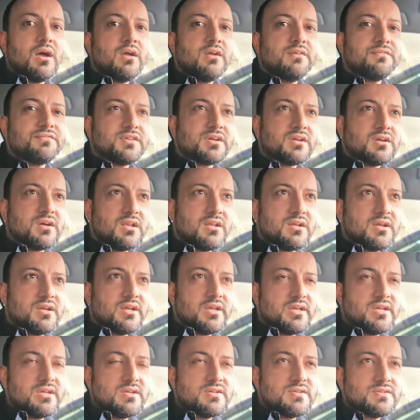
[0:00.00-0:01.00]
If the color
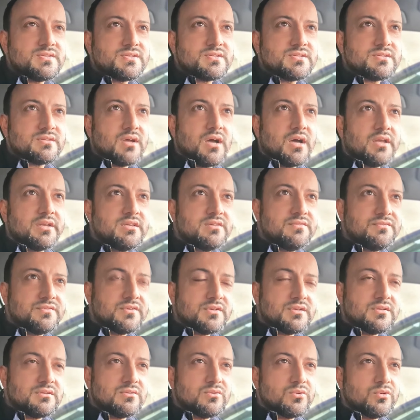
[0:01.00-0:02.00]
is
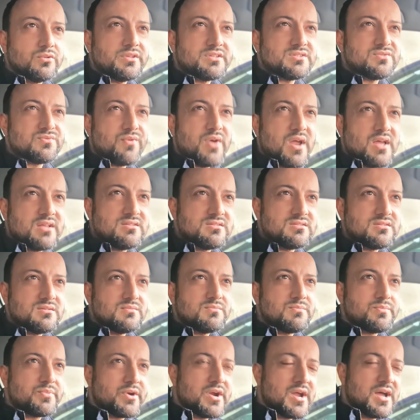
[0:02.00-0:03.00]
uneven, or there's reds
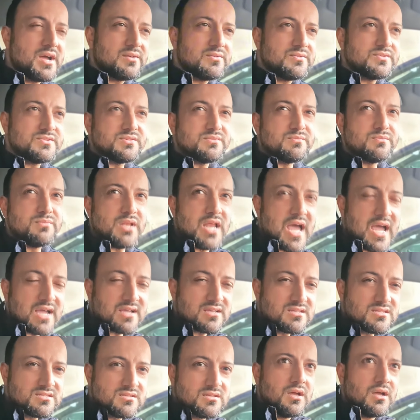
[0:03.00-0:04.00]
and browns and
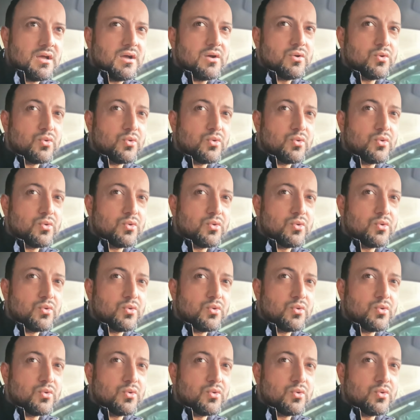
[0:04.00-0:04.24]
blacks,